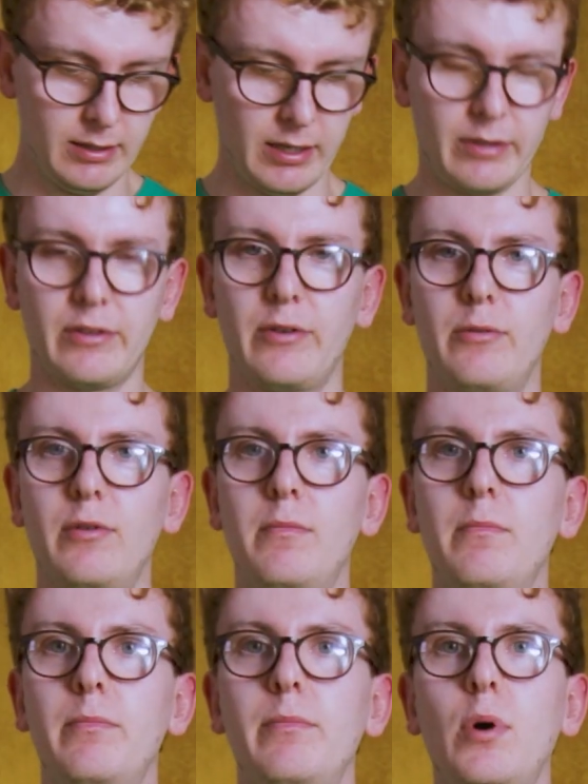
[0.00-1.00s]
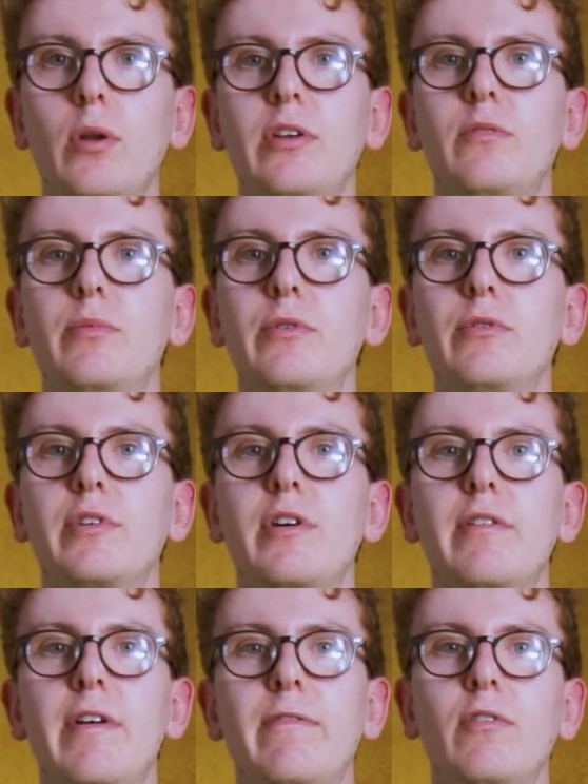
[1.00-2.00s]
Yeah, so Polly's Brew
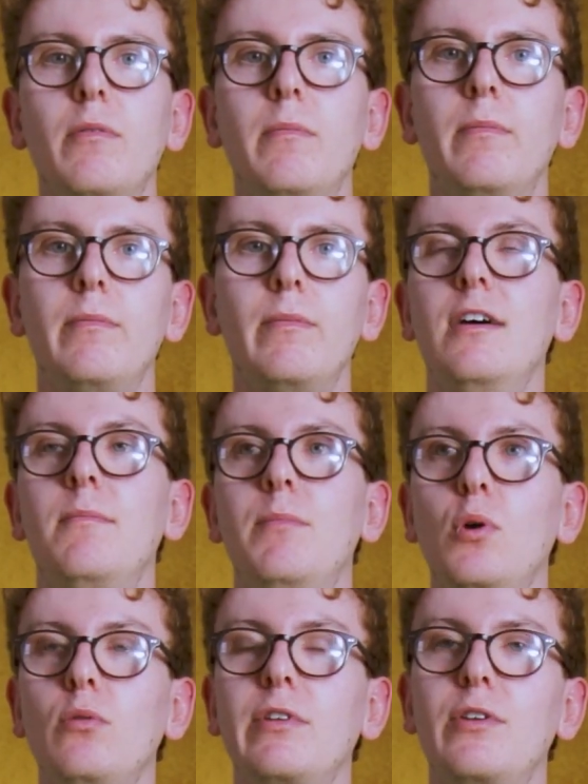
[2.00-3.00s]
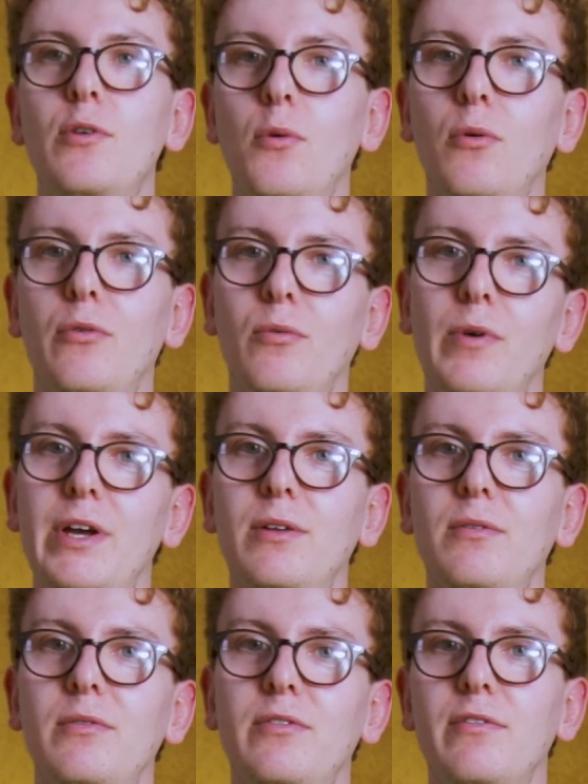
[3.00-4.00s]
Co, they're from Malden, North
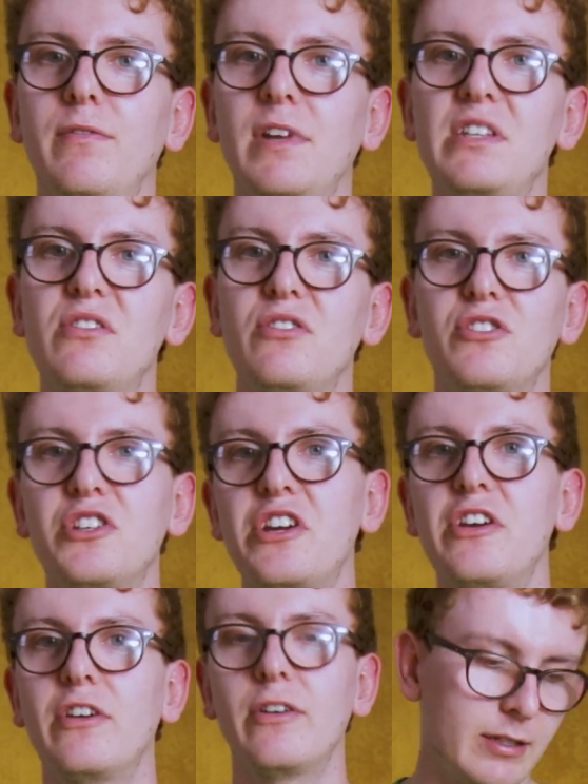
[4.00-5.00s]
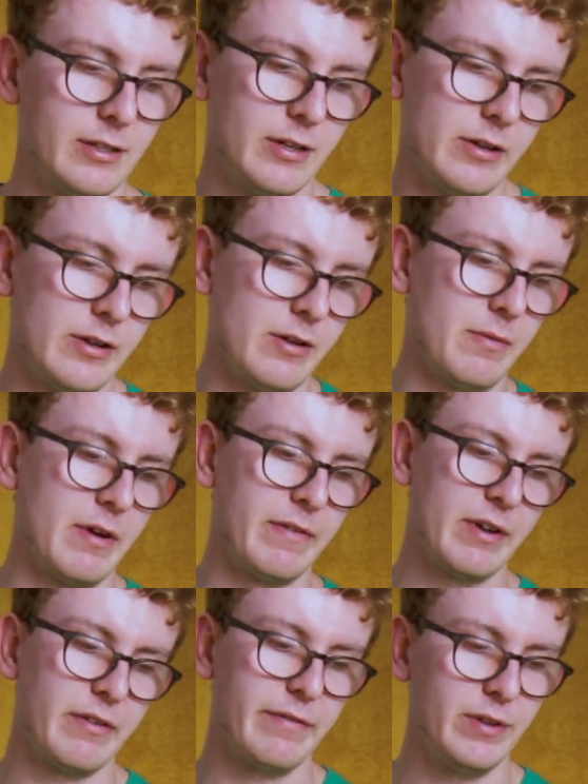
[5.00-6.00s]
Wales, Flintshire. I've
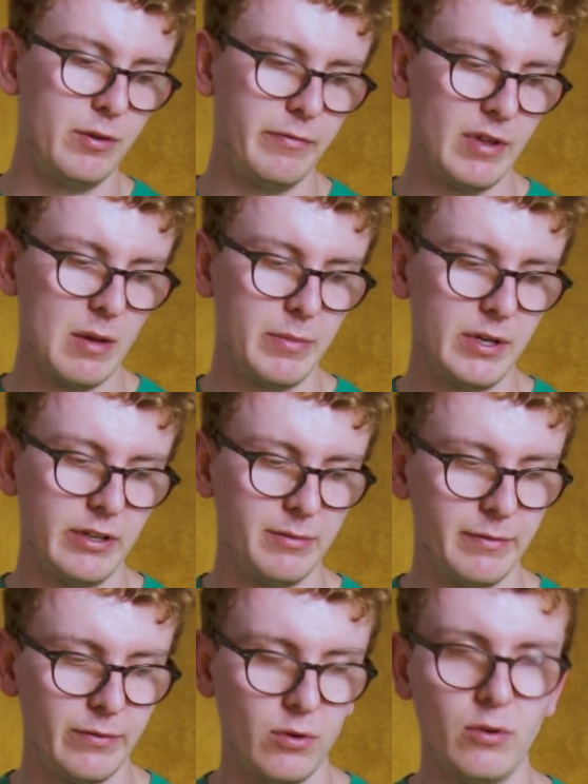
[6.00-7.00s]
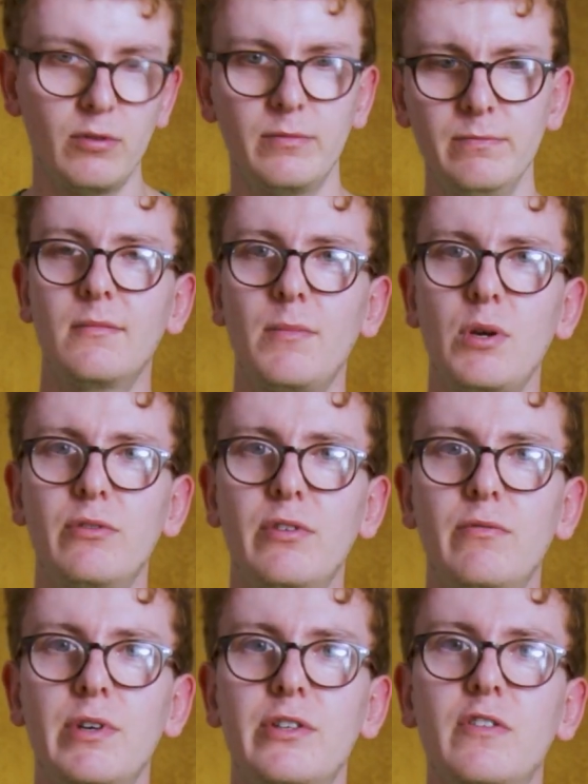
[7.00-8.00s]
had a few of their beers before, most
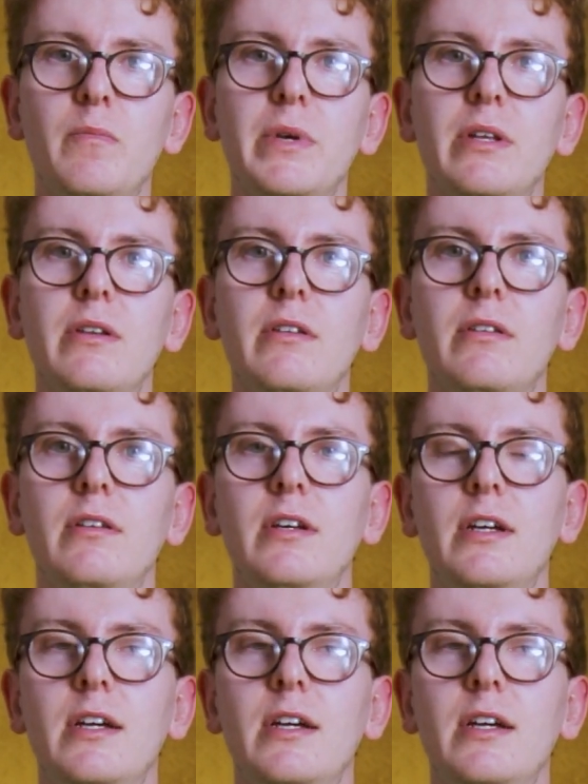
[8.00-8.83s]
of which have been